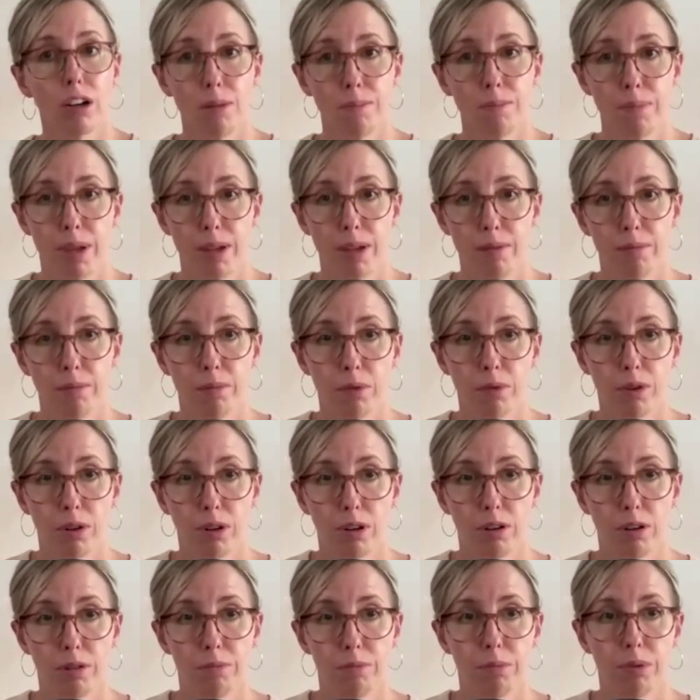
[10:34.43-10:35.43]
a bit
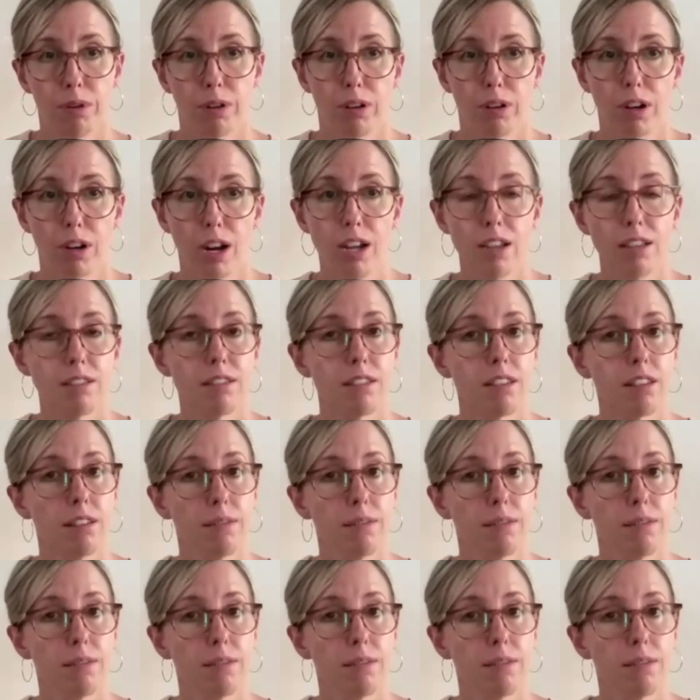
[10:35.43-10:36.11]
more progressed,